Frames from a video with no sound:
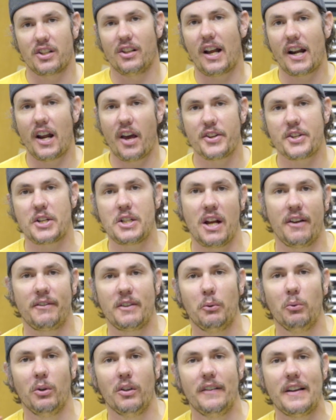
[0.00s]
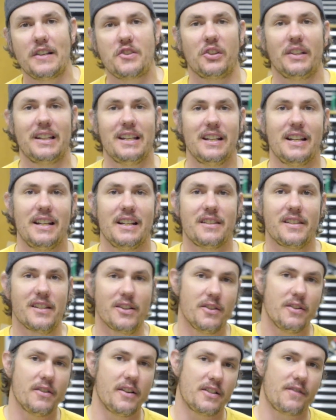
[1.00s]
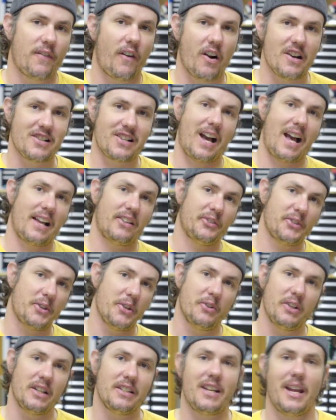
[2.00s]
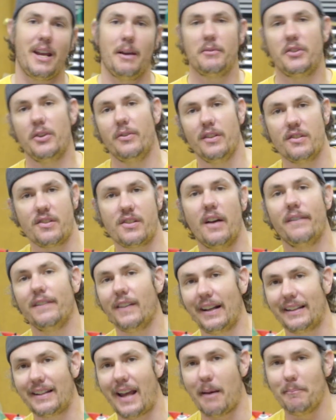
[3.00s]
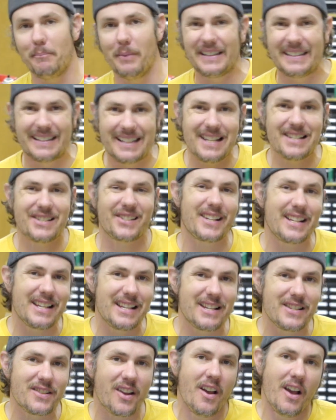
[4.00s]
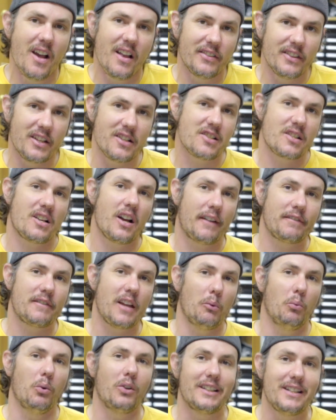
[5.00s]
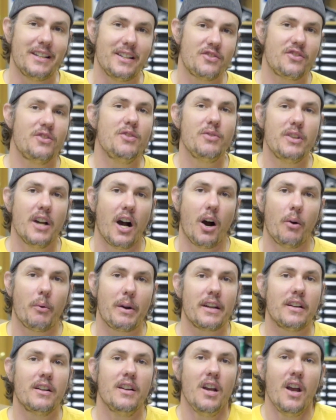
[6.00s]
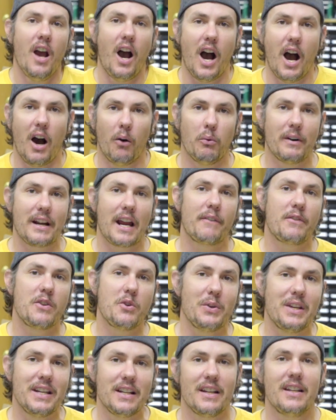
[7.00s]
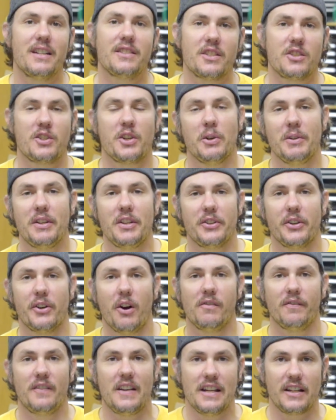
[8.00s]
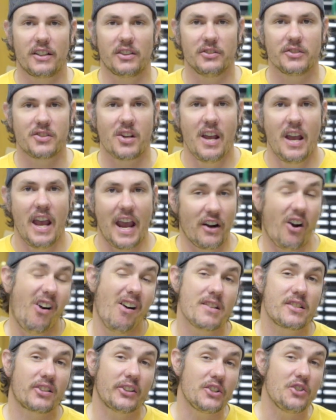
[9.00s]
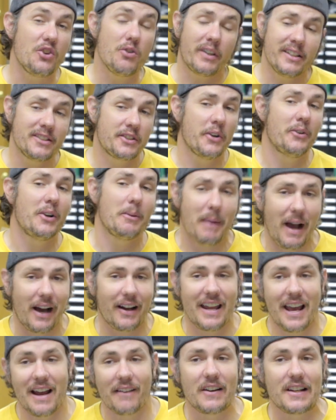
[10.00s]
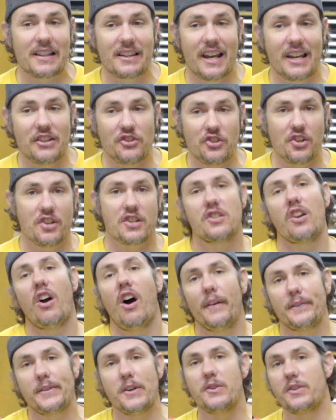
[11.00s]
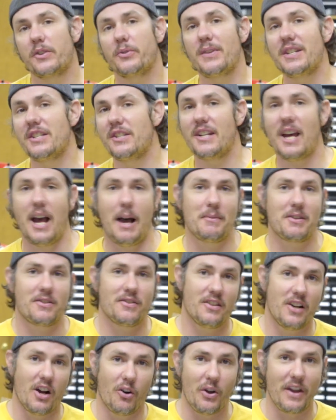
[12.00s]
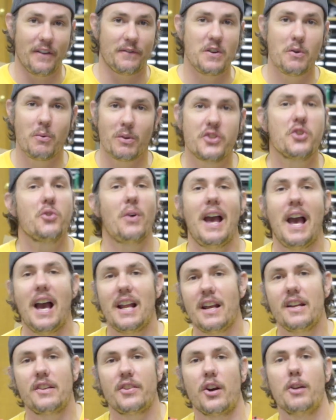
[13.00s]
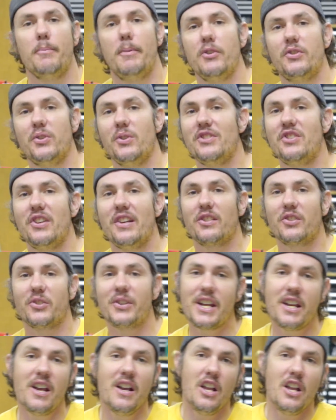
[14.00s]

a lot of other stuff that we'll eventually get into as far as idle tuning, cam tuning, stuff like that. But this is the stuff that will get you going uh, whenever you get into tuning your own vehicles. And honestly, you can tune about everything just off those three steps. You know, if you were to add a turbo to a Gen 3